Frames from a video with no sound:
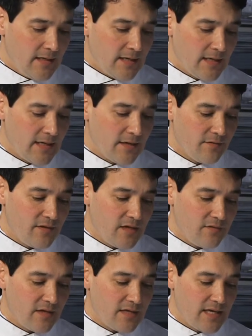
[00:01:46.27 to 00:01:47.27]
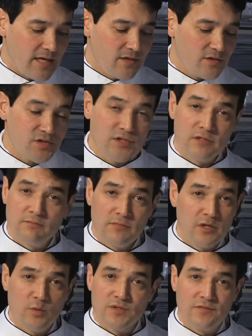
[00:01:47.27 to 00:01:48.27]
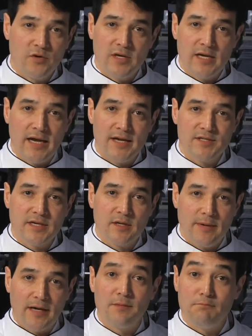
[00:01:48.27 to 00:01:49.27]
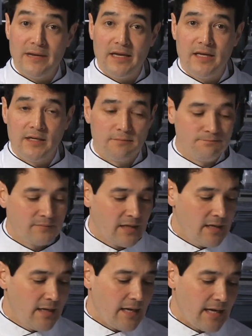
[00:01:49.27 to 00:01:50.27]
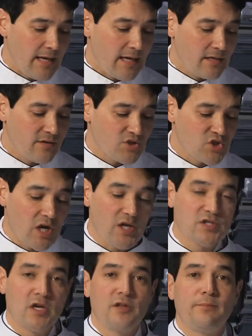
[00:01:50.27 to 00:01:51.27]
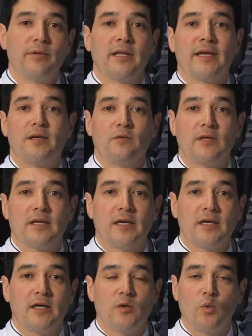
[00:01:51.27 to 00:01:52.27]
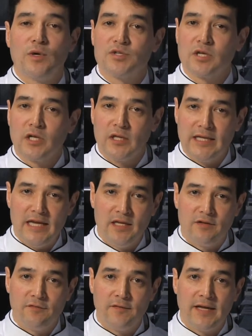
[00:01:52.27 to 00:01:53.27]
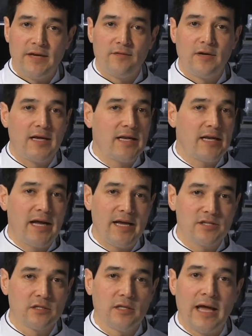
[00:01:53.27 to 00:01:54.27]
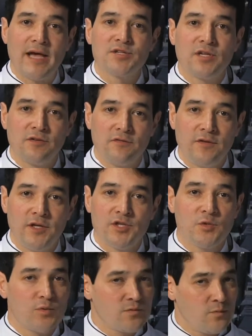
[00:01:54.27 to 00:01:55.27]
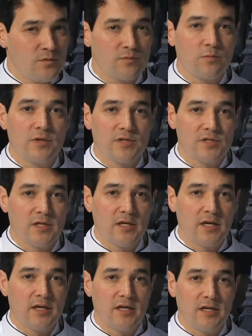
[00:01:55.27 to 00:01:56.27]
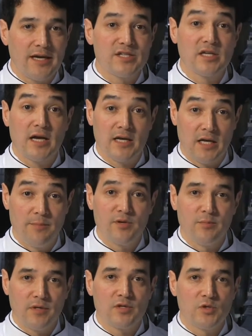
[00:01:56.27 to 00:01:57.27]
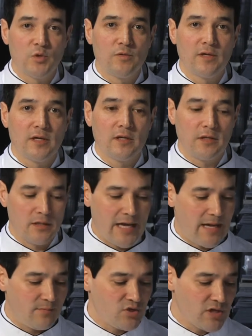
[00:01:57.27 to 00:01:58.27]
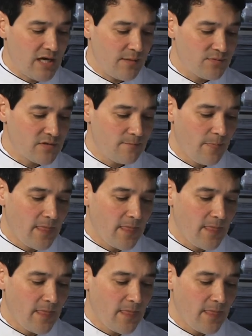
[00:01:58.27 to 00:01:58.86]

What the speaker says: The doneness, was very nice at about a medium, and the sauce on the plate was clean in flavor, had a nice lasting finish, and was again, a nice accompaniment to the lamb chops.